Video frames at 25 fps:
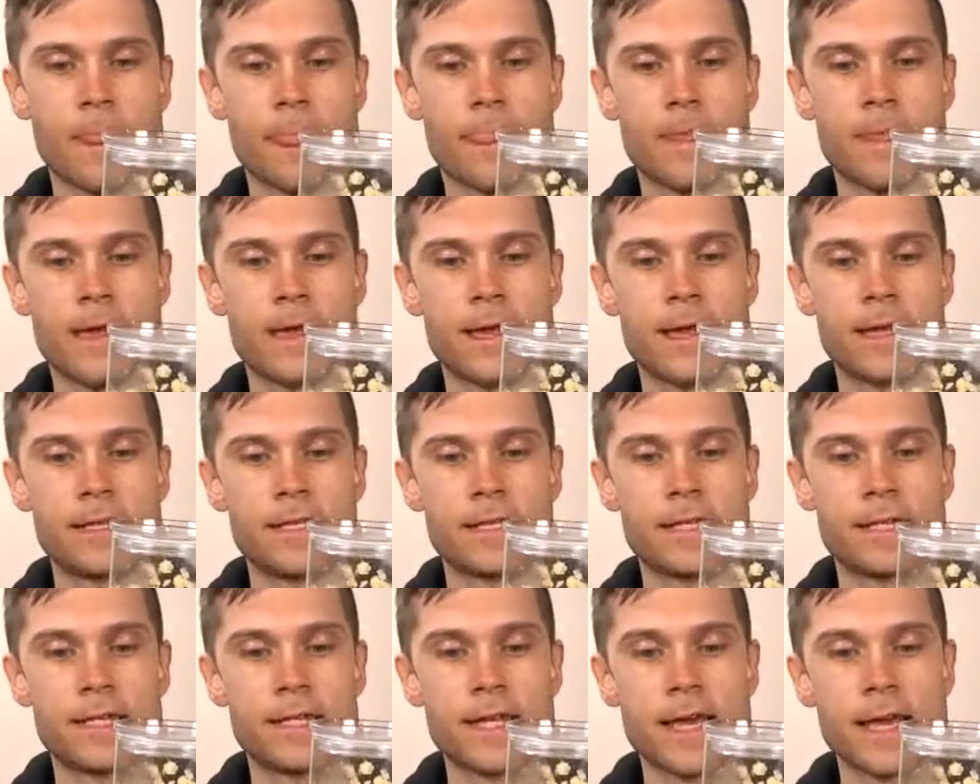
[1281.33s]
And
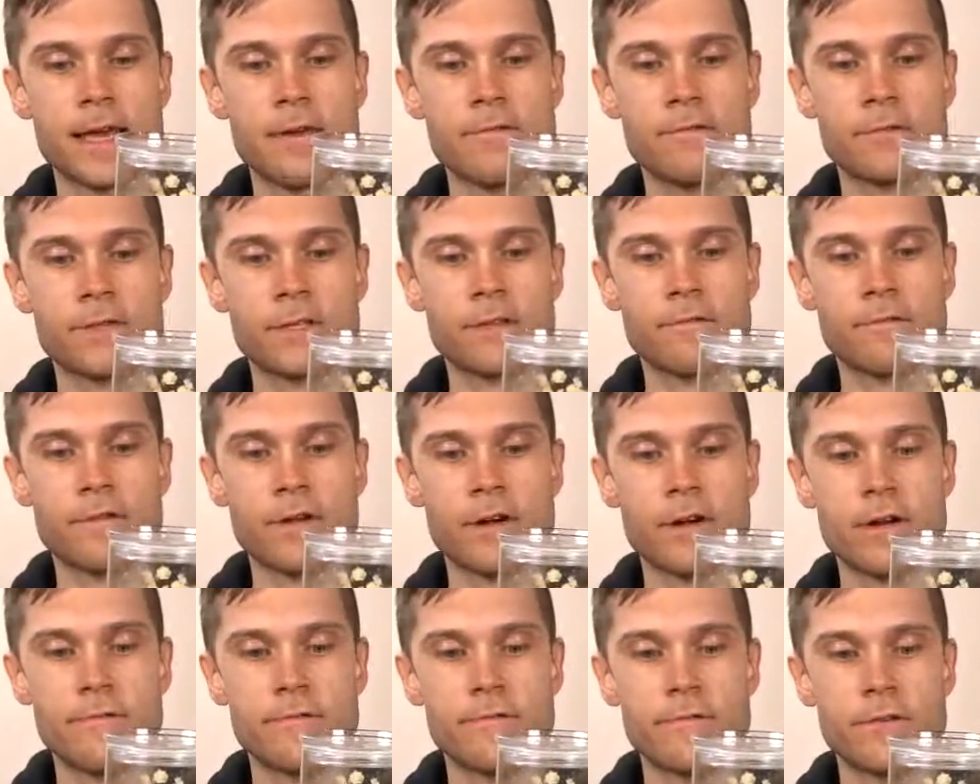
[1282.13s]
today was the
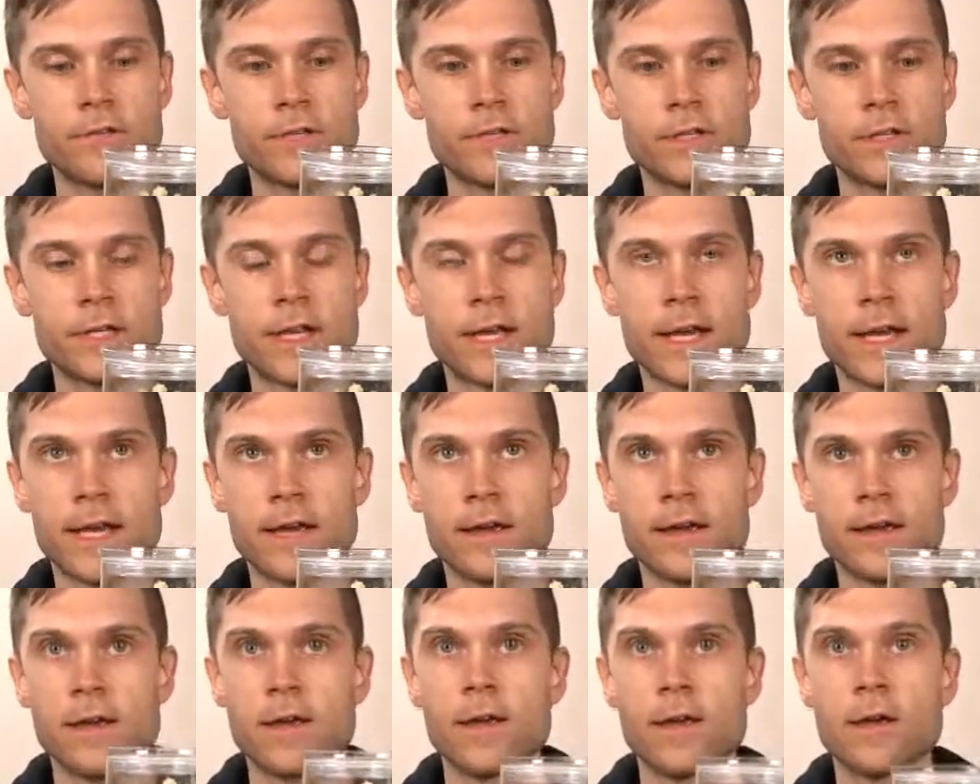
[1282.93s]
very first
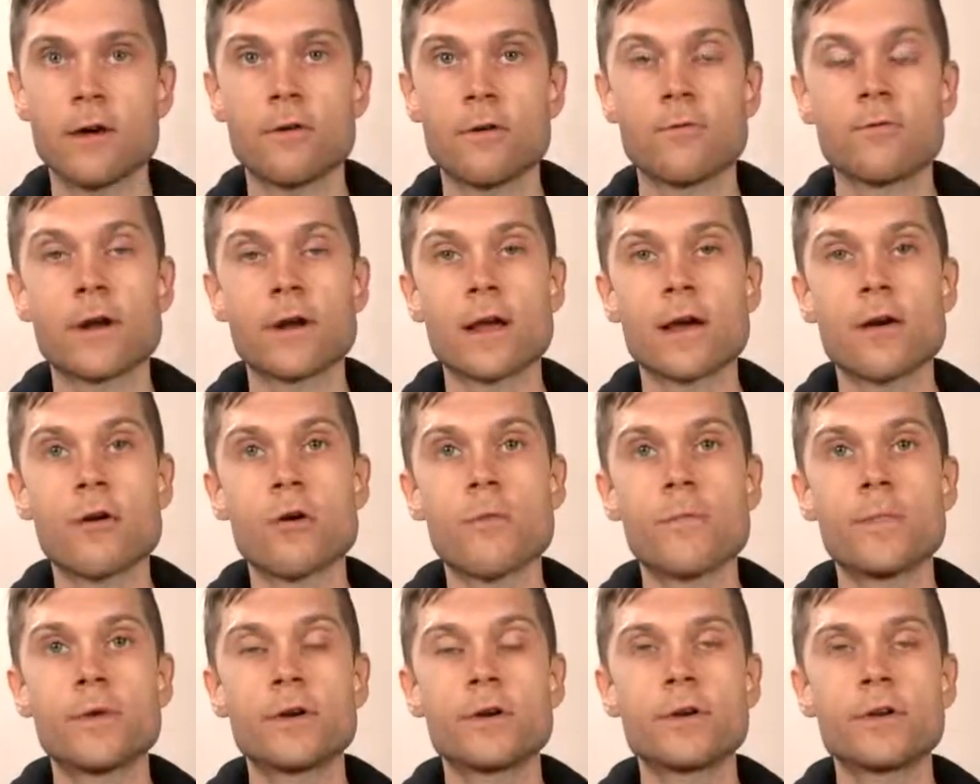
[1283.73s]
day where I
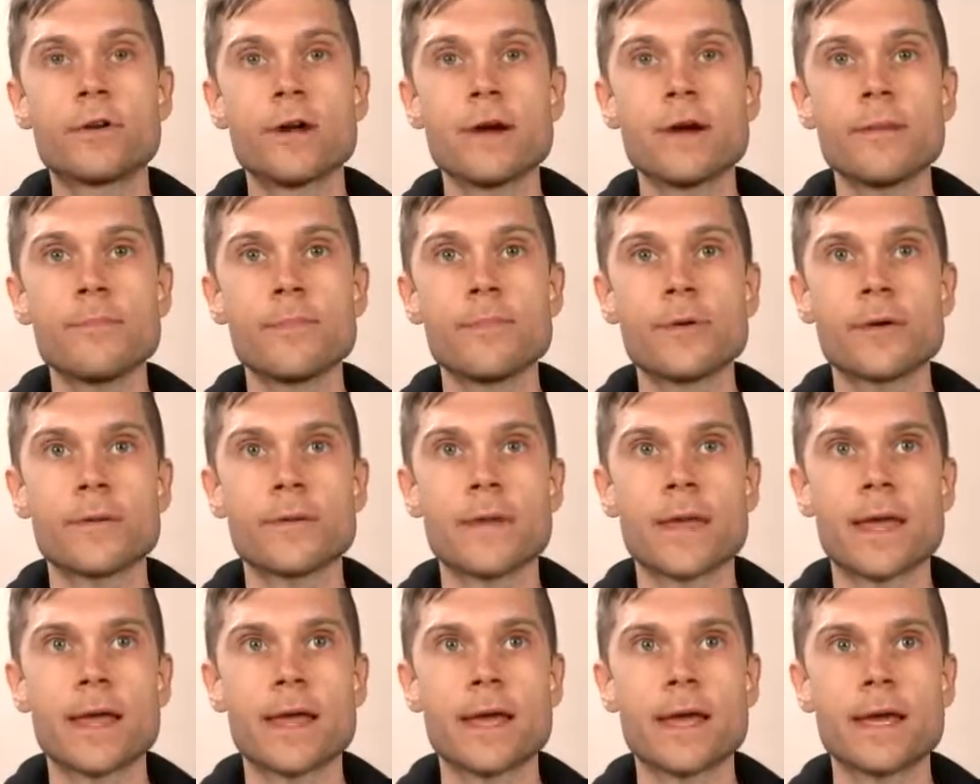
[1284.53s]
opened her up
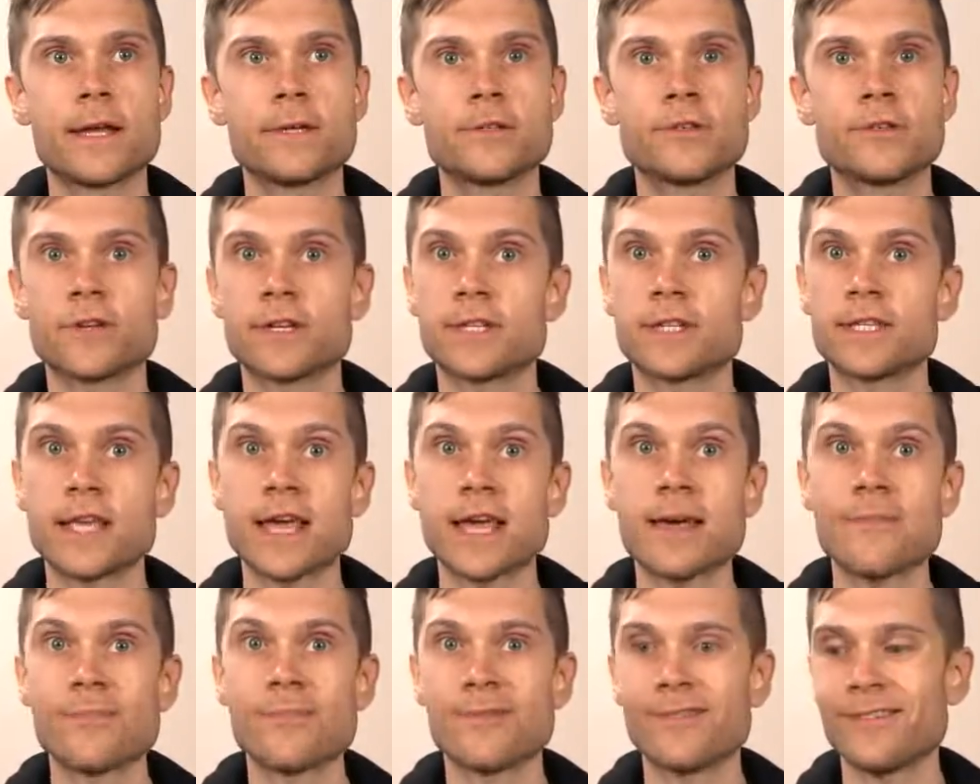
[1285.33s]
and took a
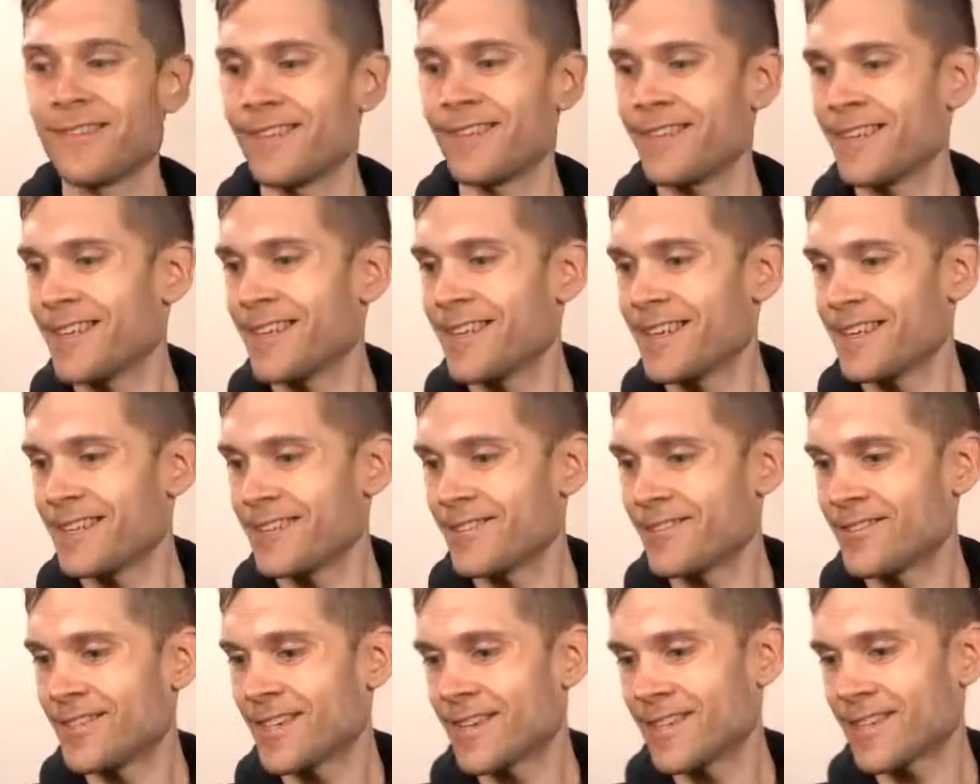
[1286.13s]
sample.
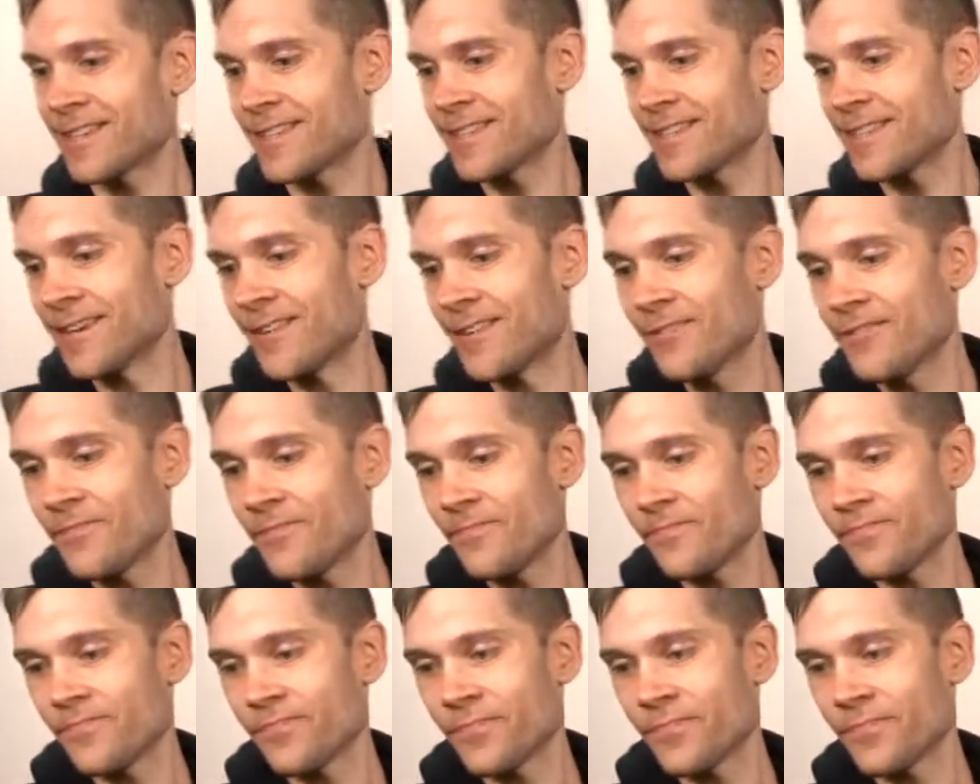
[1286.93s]
So check this out.